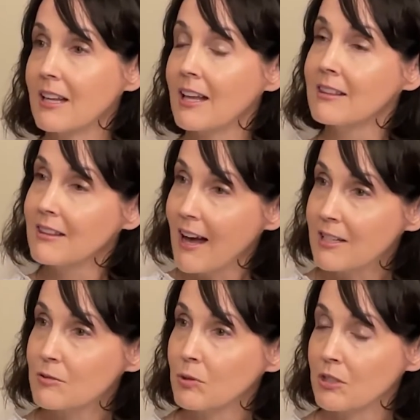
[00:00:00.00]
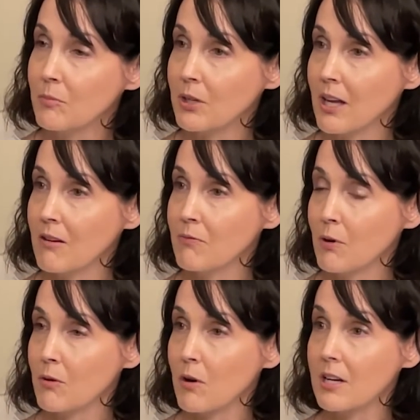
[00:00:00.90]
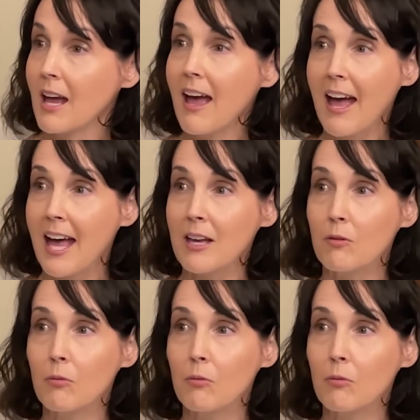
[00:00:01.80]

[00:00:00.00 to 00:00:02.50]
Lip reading: And that's what you're bringing forward. Hey,